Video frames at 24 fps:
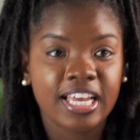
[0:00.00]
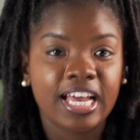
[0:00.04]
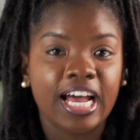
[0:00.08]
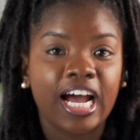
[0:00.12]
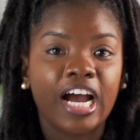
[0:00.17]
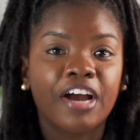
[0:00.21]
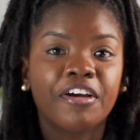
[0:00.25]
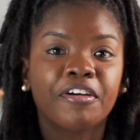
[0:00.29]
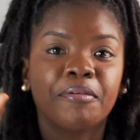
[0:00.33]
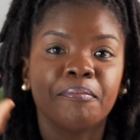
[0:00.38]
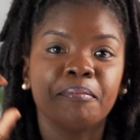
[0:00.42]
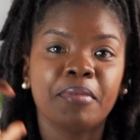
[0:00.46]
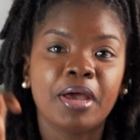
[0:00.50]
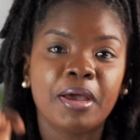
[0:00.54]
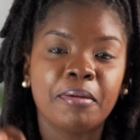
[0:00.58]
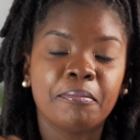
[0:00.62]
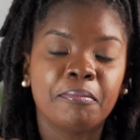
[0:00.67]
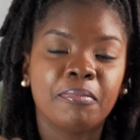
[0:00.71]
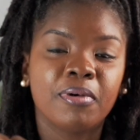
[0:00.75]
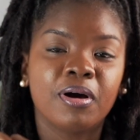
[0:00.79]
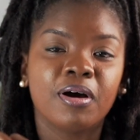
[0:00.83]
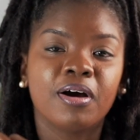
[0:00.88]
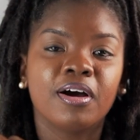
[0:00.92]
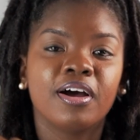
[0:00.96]
I
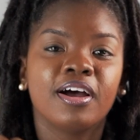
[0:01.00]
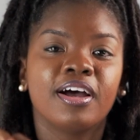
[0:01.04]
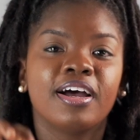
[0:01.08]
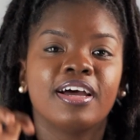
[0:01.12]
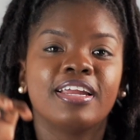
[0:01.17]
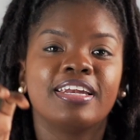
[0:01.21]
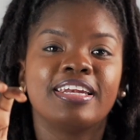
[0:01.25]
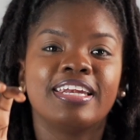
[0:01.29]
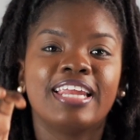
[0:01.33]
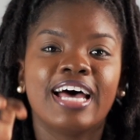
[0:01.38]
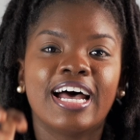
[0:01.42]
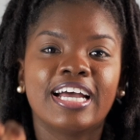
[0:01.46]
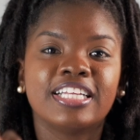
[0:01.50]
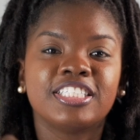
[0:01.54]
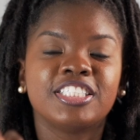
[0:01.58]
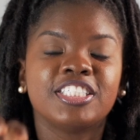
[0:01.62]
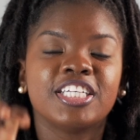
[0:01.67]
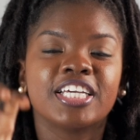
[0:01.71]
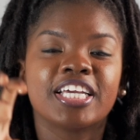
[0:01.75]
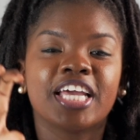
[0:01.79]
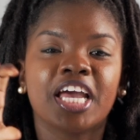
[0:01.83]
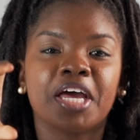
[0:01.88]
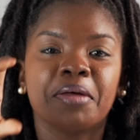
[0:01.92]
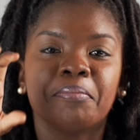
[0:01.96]
remember that
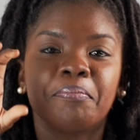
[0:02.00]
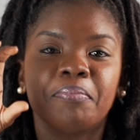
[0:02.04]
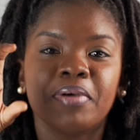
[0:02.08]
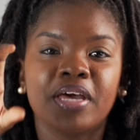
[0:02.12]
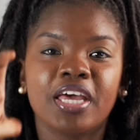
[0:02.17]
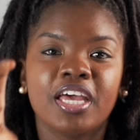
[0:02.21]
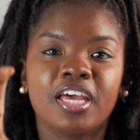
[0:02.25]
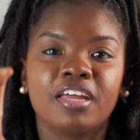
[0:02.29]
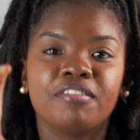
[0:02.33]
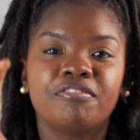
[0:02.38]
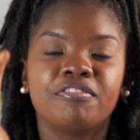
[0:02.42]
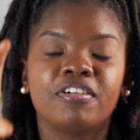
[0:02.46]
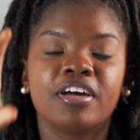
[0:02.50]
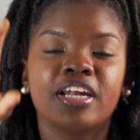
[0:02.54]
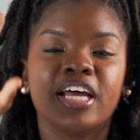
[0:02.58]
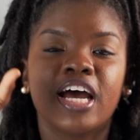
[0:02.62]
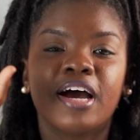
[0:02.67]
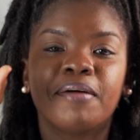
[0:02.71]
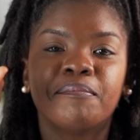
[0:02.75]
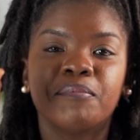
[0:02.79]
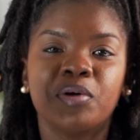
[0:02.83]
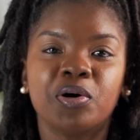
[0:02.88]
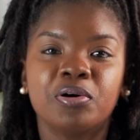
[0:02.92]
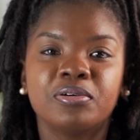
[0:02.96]
you get paid for the
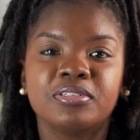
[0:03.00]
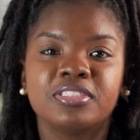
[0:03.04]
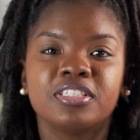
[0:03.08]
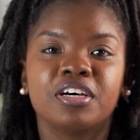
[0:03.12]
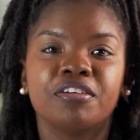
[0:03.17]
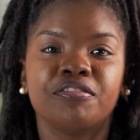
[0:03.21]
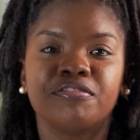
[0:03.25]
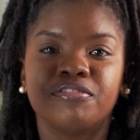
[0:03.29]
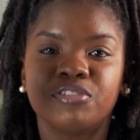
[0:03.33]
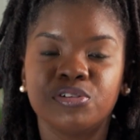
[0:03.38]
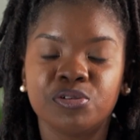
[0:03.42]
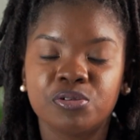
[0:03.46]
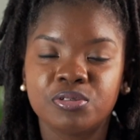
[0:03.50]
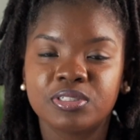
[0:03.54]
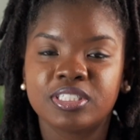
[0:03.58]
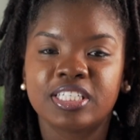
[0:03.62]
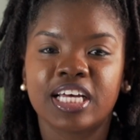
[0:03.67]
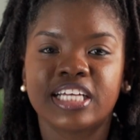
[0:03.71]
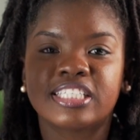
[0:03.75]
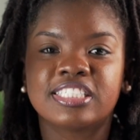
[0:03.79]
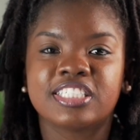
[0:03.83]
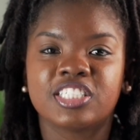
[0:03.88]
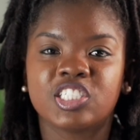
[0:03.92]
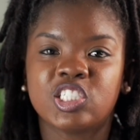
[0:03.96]
amount of views
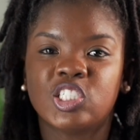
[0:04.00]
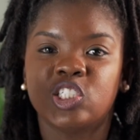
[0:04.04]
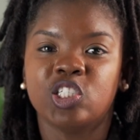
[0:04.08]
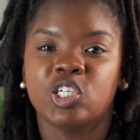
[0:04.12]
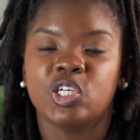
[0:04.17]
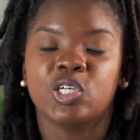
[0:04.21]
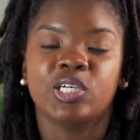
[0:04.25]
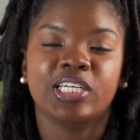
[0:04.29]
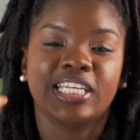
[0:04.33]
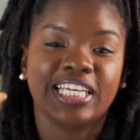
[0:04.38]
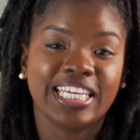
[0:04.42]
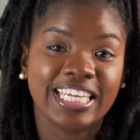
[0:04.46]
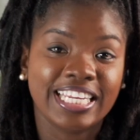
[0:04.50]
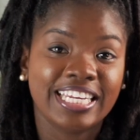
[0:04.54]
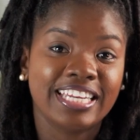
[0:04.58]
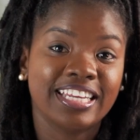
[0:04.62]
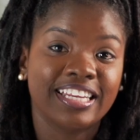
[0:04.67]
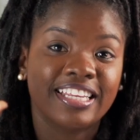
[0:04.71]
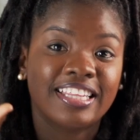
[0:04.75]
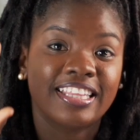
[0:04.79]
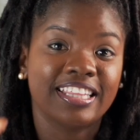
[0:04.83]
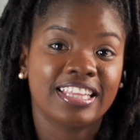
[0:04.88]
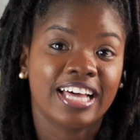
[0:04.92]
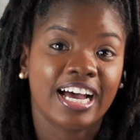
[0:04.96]
that is done
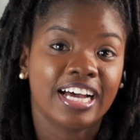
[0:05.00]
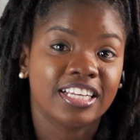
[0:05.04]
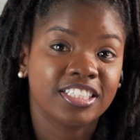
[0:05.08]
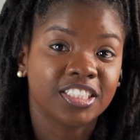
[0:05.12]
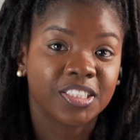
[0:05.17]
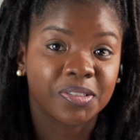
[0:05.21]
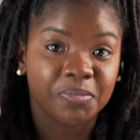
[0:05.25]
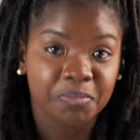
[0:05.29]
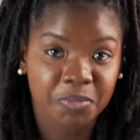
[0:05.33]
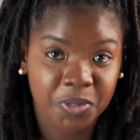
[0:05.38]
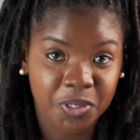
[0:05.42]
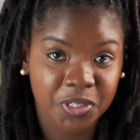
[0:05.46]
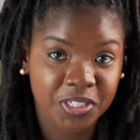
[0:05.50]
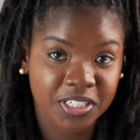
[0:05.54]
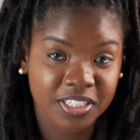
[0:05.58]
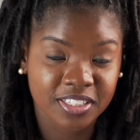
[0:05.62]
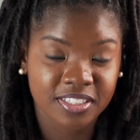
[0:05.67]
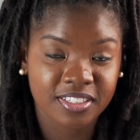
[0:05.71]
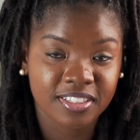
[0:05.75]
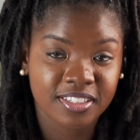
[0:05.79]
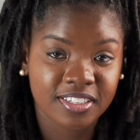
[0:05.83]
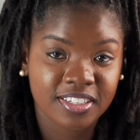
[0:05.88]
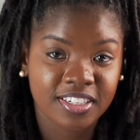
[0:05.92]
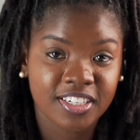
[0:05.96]
in that month.
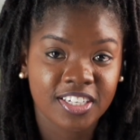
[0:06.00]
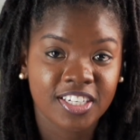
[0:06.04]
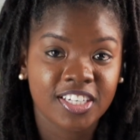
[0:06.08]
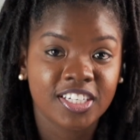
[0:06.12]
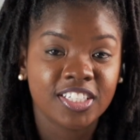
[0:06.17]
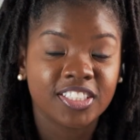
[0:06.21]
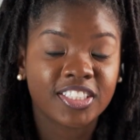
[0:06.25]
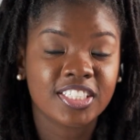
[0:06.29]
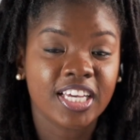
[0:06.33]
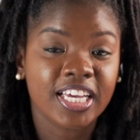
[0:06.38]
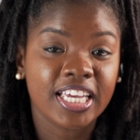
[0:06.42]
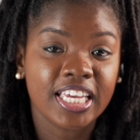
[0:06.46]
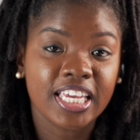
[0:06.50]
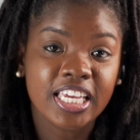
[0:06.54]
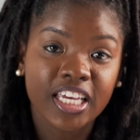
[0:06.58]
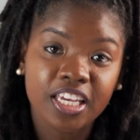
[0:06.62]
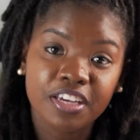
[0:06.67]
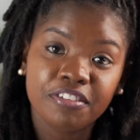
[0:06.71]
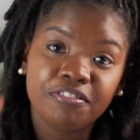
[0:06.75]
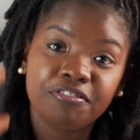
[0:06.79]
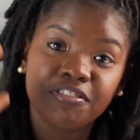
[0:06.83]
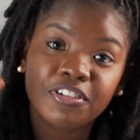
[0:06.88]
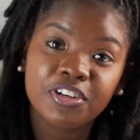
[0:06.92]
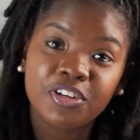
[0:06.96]
So
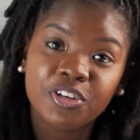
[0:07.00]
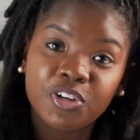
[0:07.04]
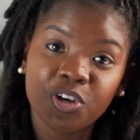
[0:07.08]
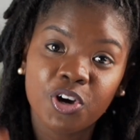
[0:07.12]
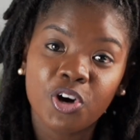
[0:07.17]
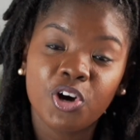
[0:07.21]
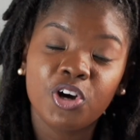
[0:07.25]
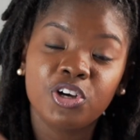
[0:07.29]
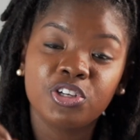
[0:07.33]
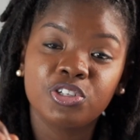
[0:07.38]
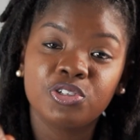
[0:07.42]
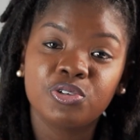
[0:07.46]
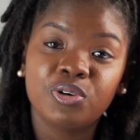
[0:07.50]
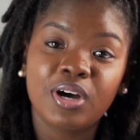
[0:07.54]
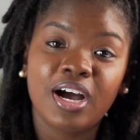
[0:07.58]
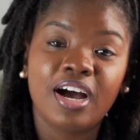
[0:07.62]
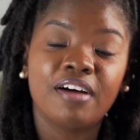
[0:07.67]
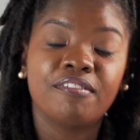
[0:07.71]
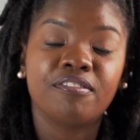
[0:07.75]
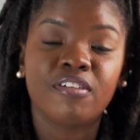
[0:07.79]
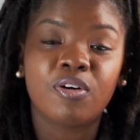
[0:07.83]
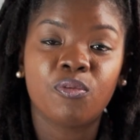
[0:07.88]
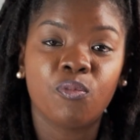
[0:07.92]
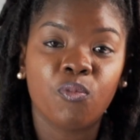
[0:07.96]
even though you
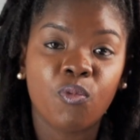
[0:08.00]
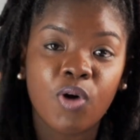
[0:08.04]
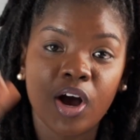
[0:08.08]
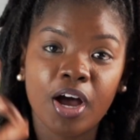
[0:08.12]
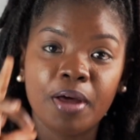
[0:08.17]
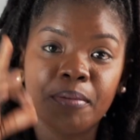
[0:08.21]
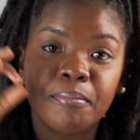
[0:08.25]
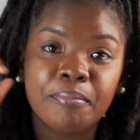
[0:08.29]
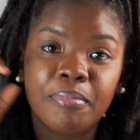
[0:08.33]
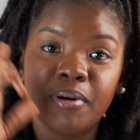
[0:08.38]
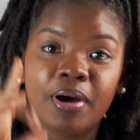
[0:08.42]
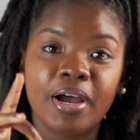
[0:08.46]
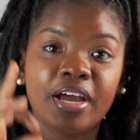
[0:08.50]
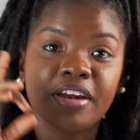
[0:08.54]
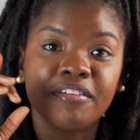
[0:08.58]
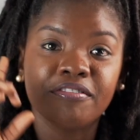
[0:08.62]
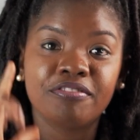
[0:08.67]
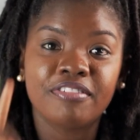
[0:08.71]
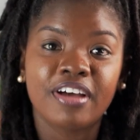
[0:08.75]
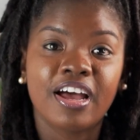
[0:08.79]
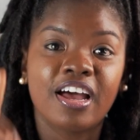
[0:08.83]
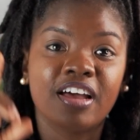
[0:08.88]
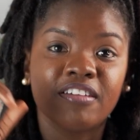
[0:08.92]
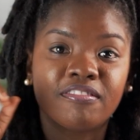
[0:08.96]
have a
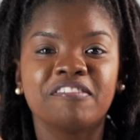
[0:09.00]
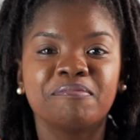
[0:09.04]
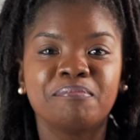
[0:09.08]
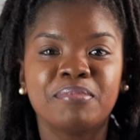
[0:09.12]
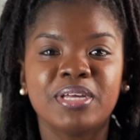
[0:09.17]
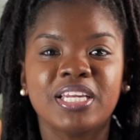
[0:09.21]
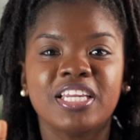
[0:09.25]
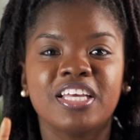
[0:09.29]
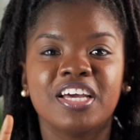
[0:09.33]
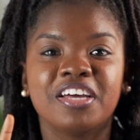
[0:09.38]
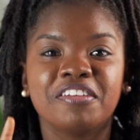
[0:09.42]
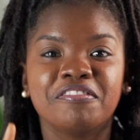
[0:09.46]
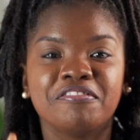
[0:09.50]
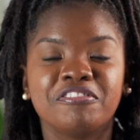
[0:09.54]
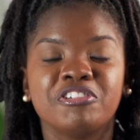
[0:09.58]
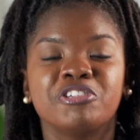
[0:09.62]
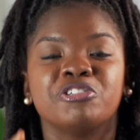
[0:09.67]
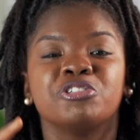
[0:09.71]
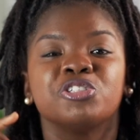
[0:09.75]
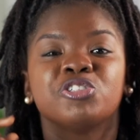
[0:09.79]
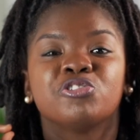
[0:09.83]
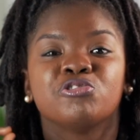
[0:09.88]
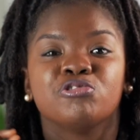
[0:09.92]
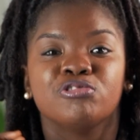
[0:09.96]
1.5 million
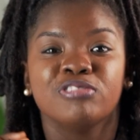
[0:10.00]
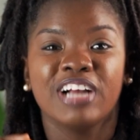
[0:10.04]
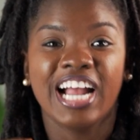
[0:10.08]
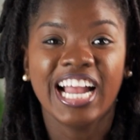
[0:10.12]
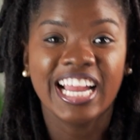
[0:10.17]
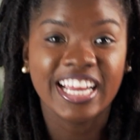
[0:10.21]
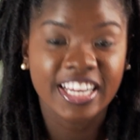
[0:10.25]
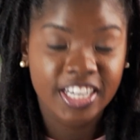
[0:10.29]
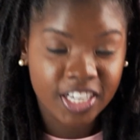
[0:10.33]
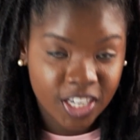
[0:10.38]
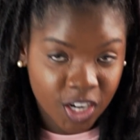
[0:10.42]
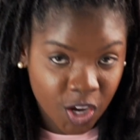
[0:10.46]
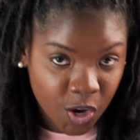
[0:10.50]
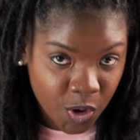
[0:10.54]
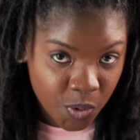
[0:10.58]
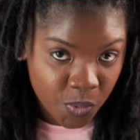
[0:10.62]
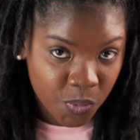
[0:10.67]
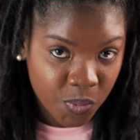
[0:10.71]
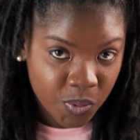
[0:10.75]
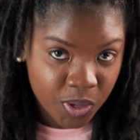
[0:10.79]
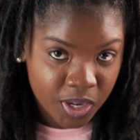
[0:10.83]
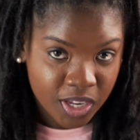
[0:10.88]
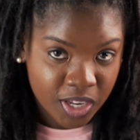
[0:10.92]
views right now,